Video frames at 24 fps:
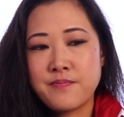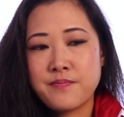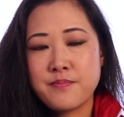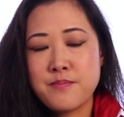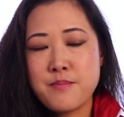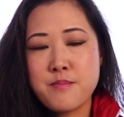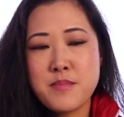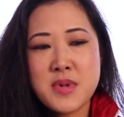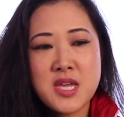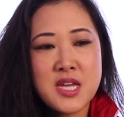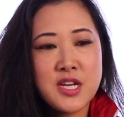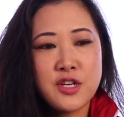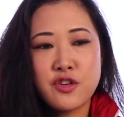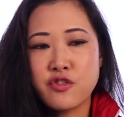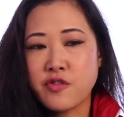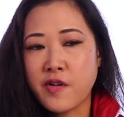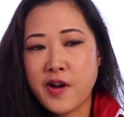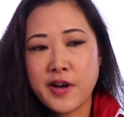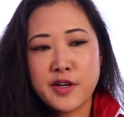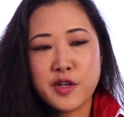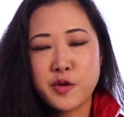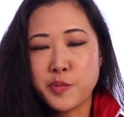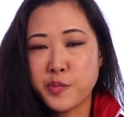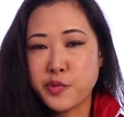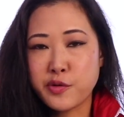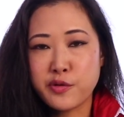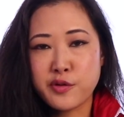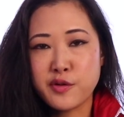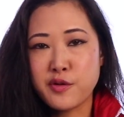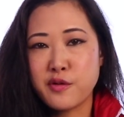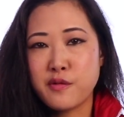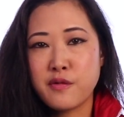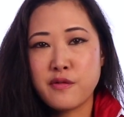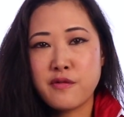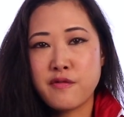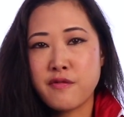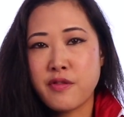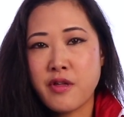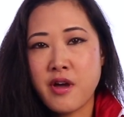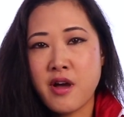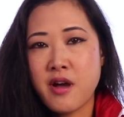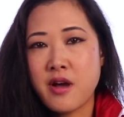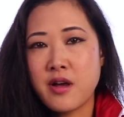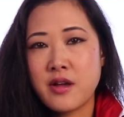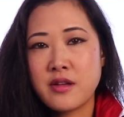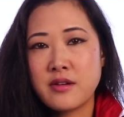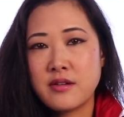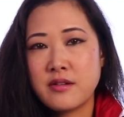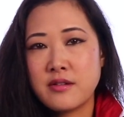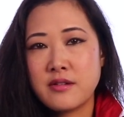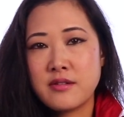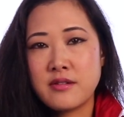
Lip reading: me trying to prove that